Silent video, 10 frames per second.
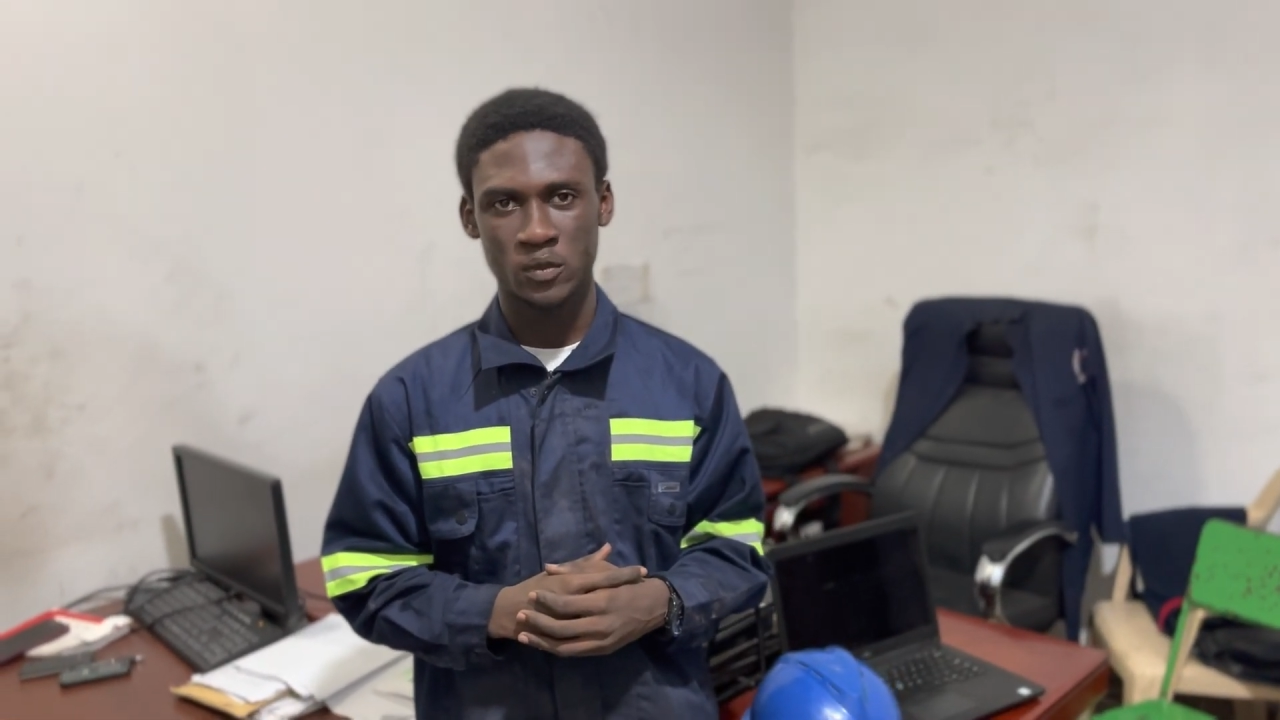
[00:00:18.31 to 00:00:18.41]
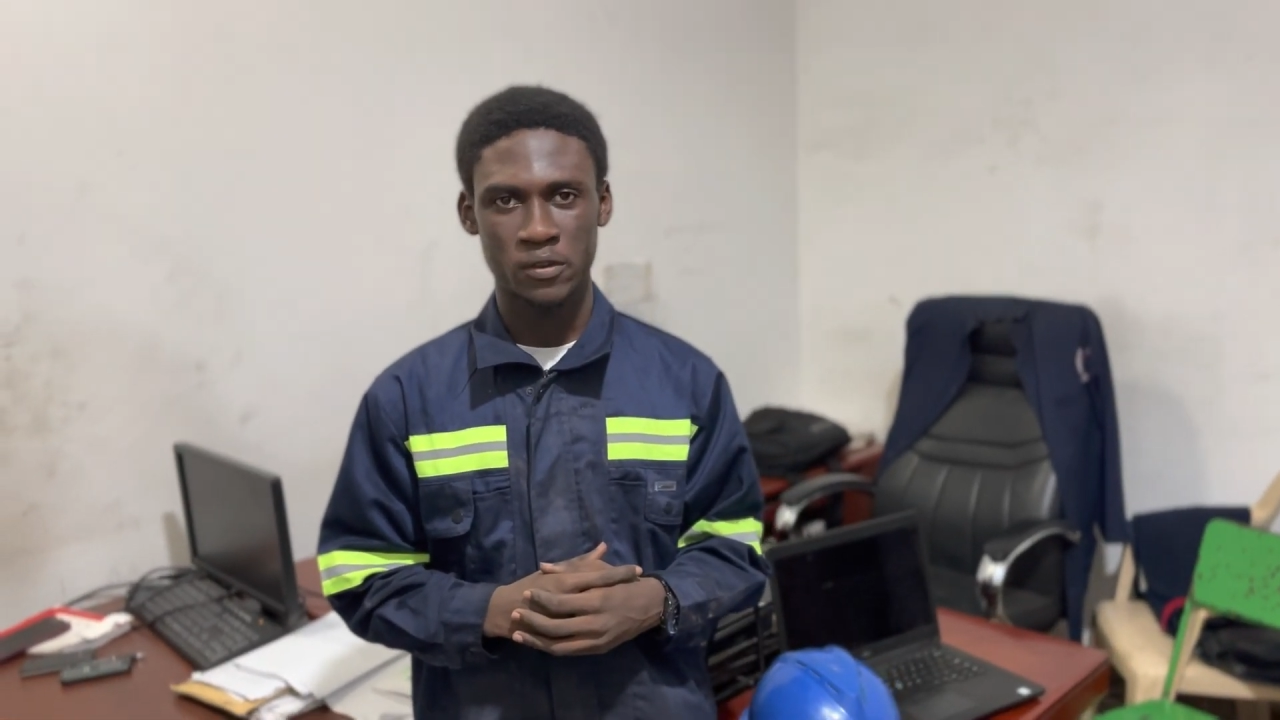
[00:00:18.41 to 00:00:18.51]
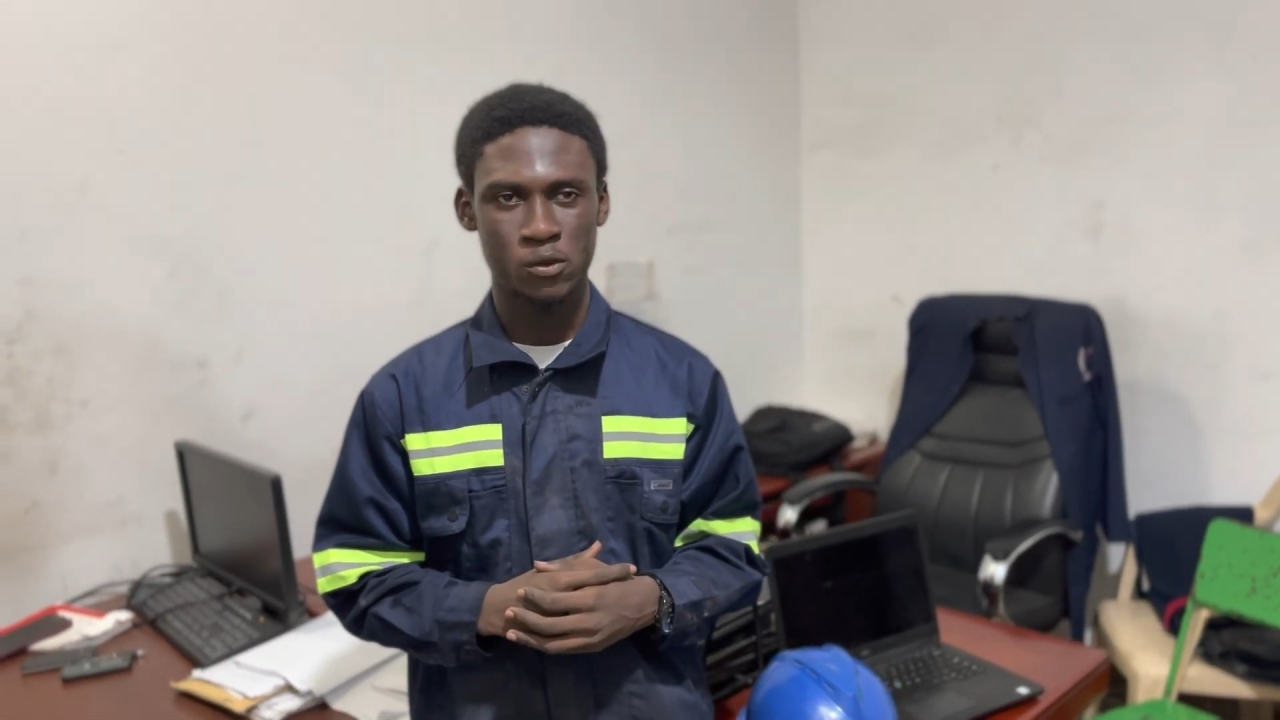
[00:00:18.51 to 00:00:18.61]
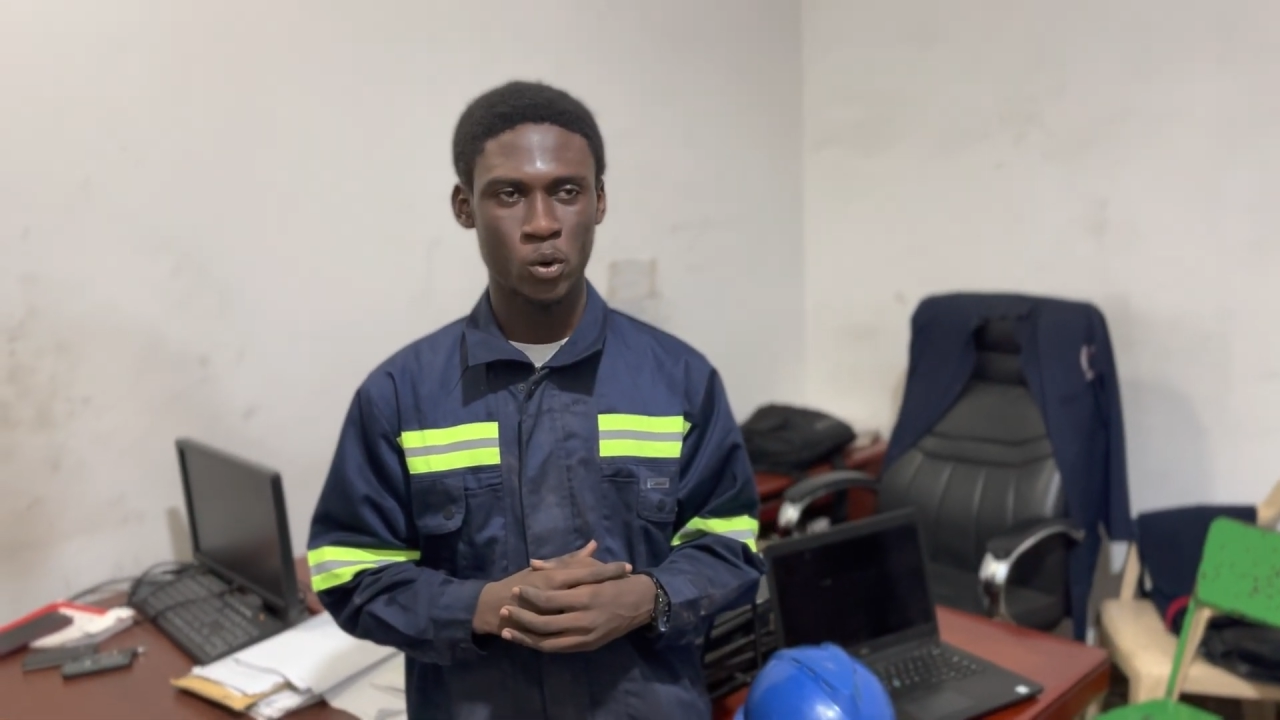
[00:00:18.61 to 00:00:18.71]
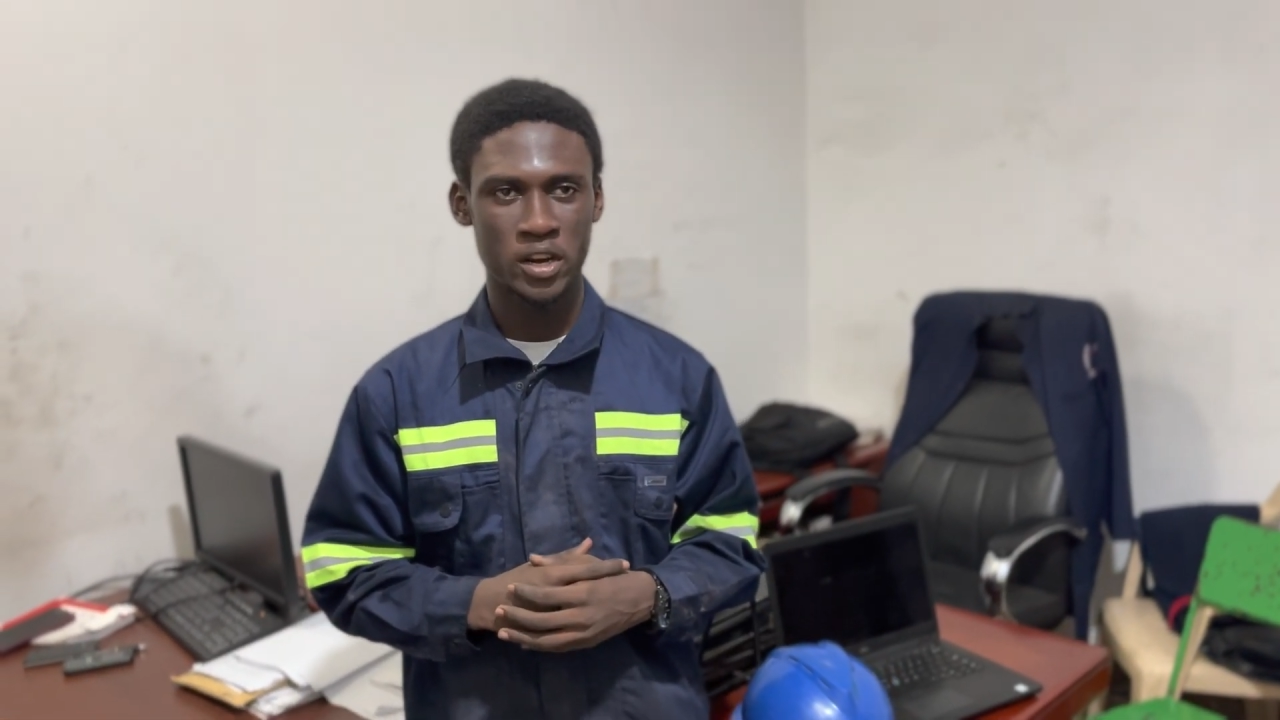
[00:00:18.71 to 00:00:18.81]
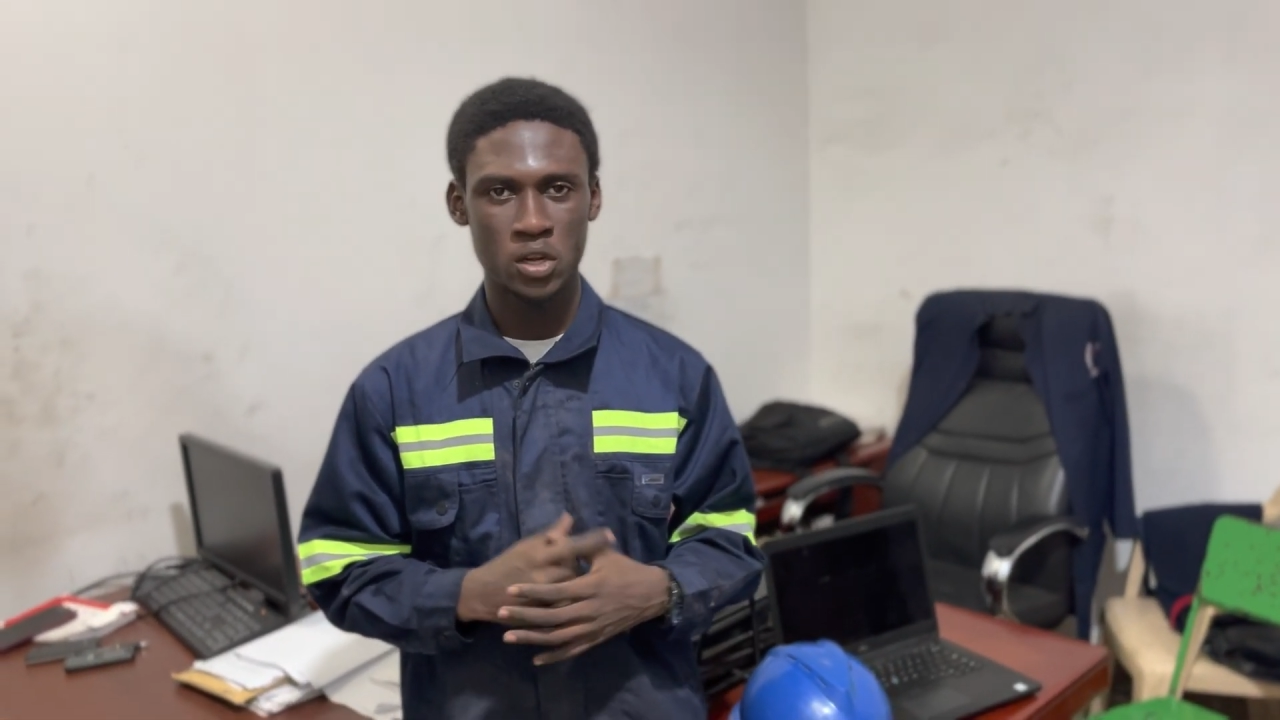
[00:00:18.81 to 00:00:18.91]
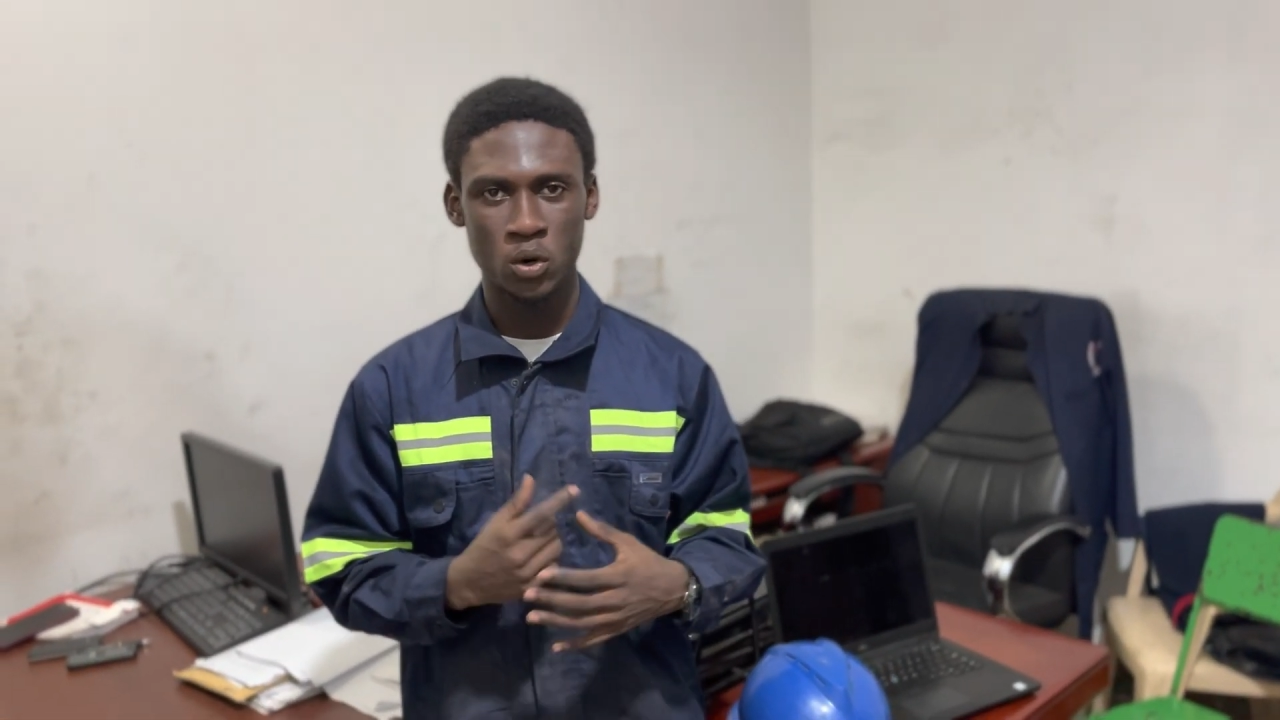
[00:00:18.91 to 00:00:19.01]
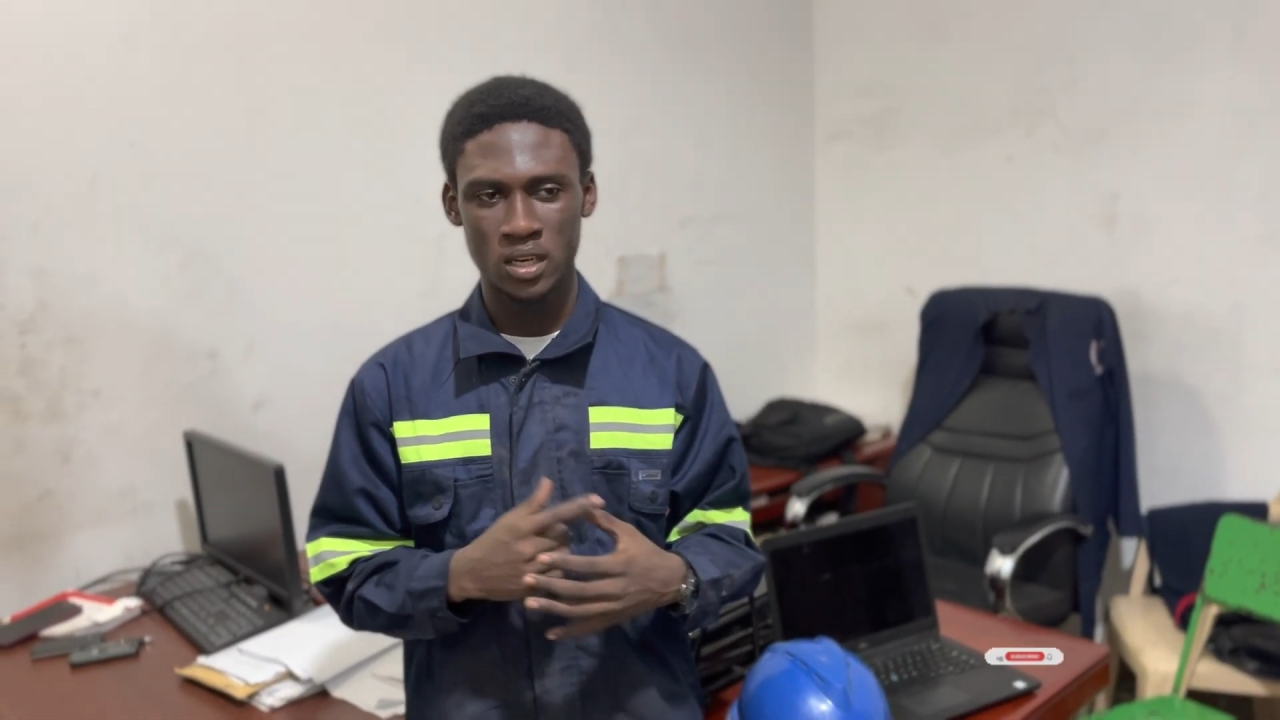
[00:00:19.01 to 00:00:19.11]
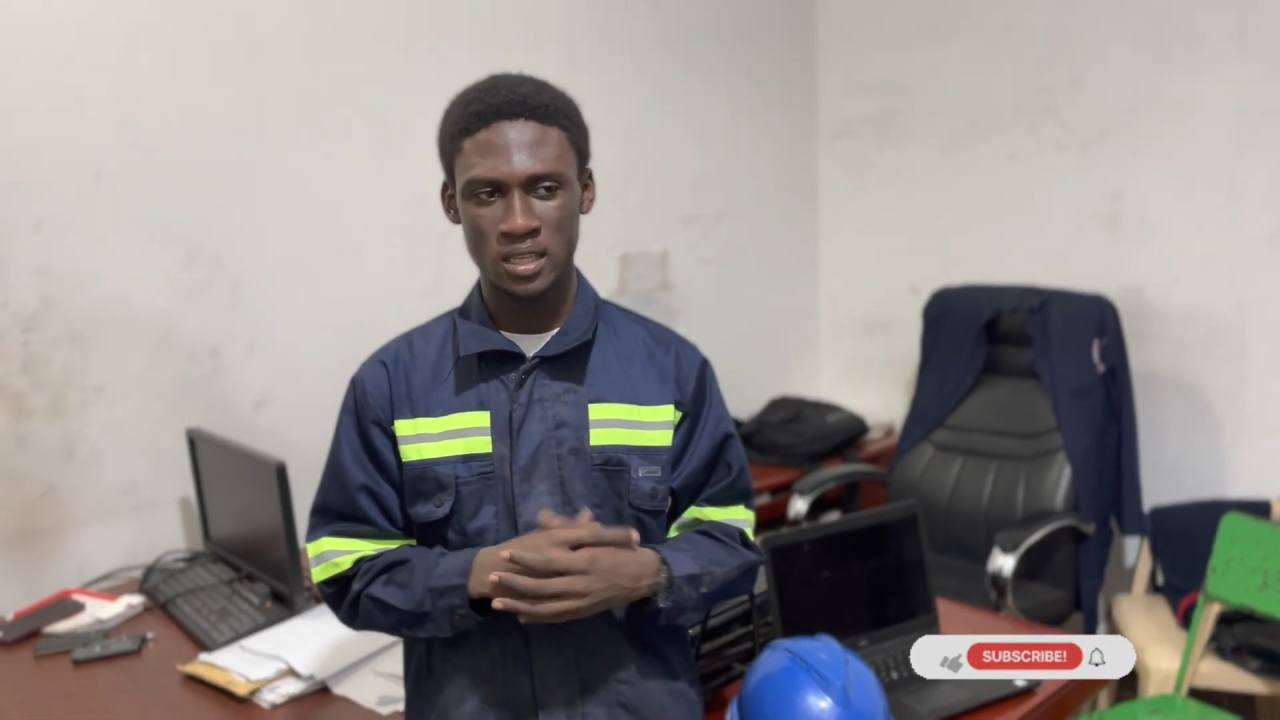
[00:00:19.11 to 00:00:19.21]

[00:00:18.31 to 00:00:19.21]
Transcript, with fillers: if you are new on